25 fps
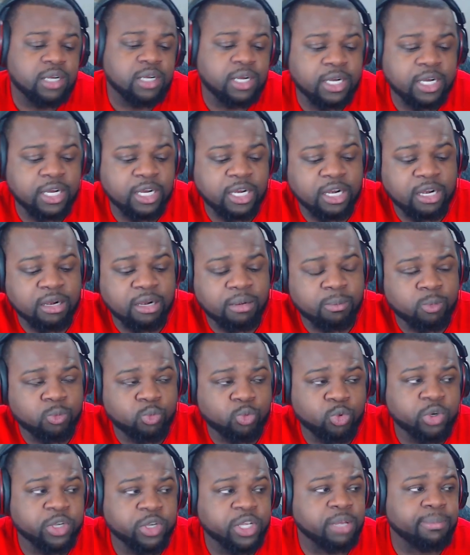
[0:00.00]
Um,
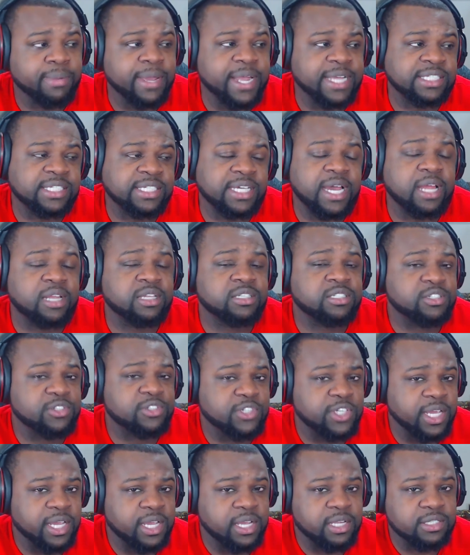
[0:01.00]
we'll get back to Alice in
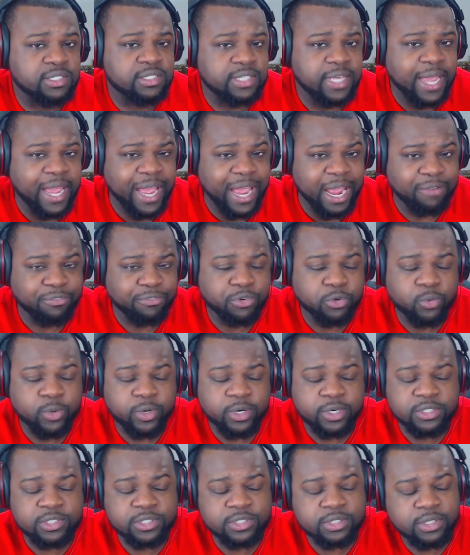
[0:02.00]
Chains
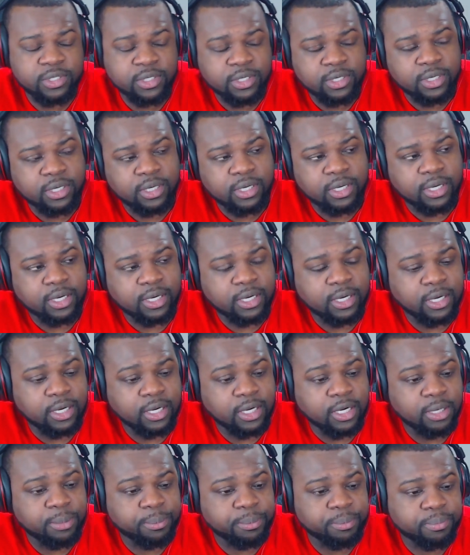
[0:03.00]
afterwards,
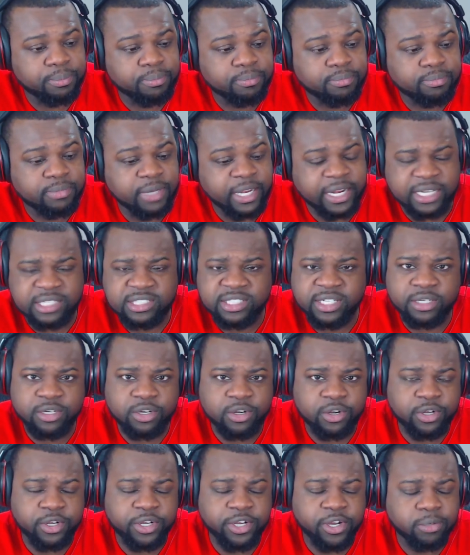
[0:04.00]
um, like I said
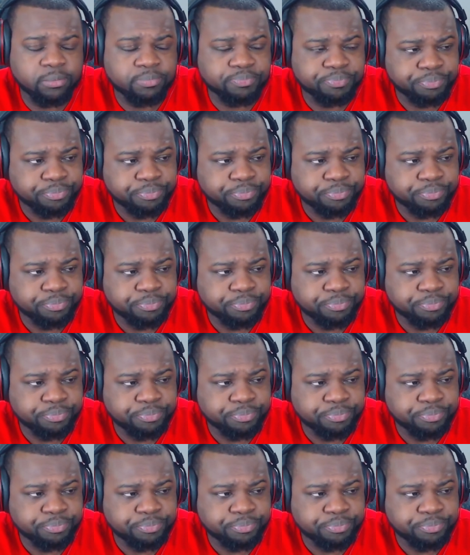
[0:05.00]
earlier.